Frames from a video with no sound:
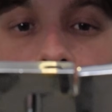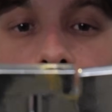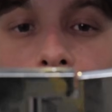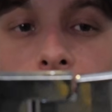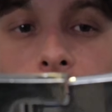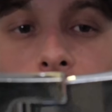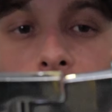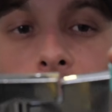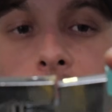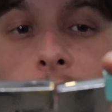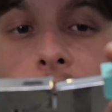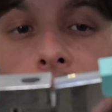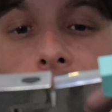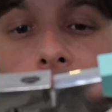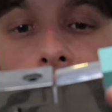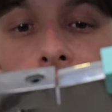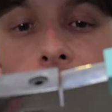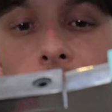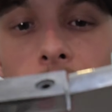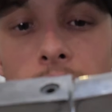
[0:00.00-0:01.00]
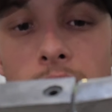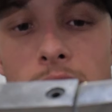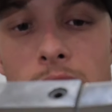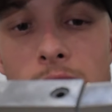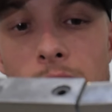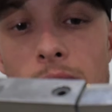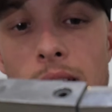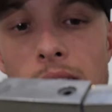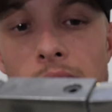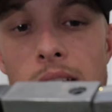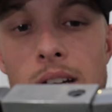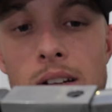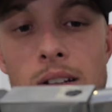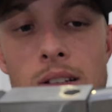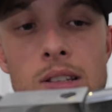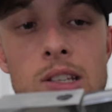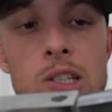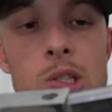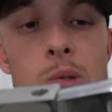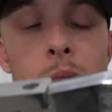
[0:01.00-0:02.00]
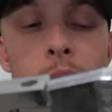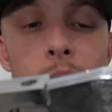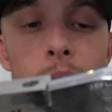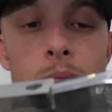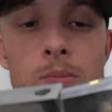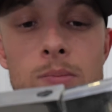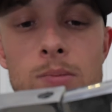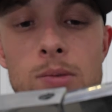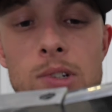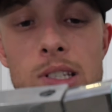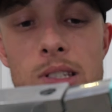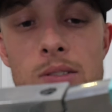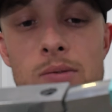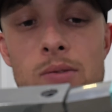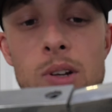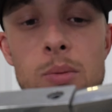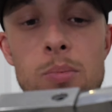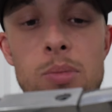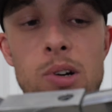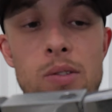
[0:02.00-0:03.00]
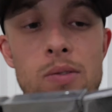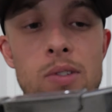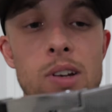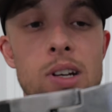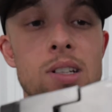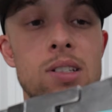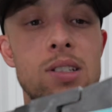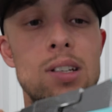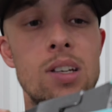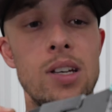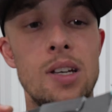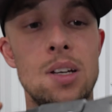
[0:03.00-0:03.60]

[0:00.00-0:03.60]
just right so that this one doesn't fit perfect.